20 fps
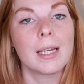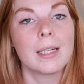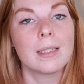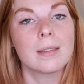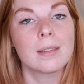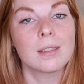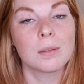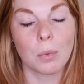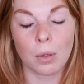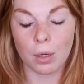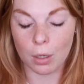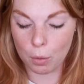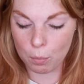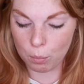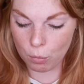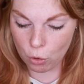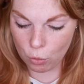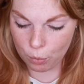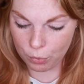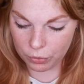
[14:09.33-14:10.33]
ASMR
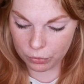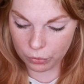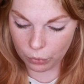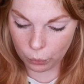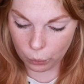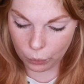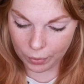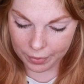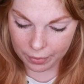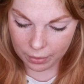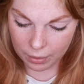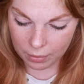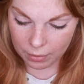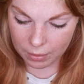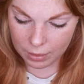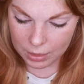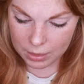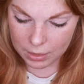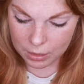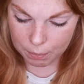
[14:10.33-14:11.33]
moment with
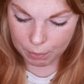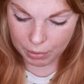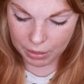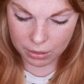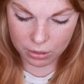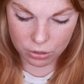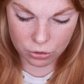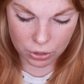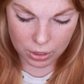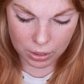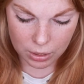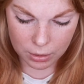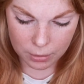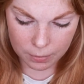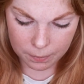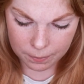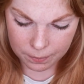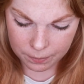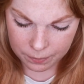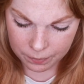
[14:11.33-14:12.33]
this packaging.